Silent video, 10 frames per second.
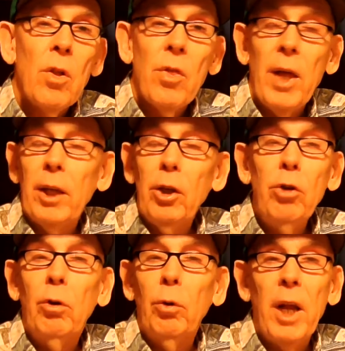that you
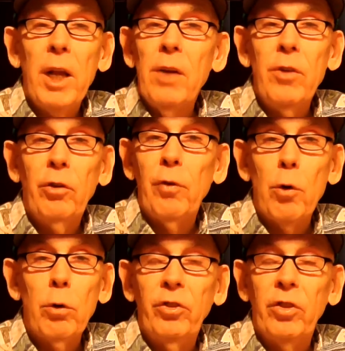created this
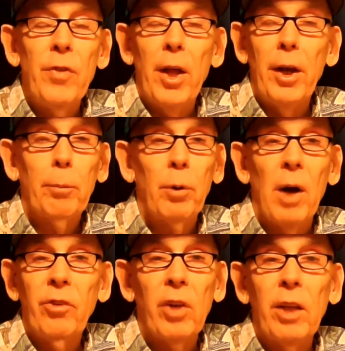photosynthetic
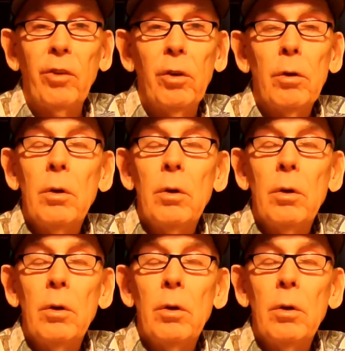process